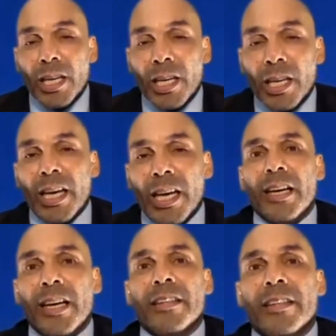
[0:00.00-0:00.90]

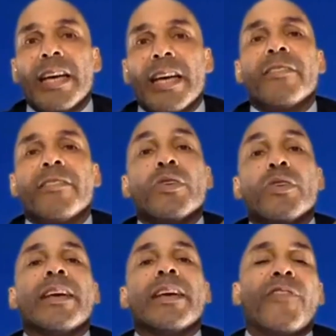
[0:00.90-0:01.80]
And that
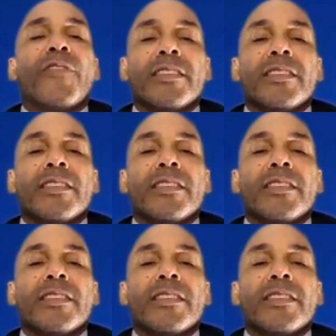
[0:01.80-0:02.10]
really affected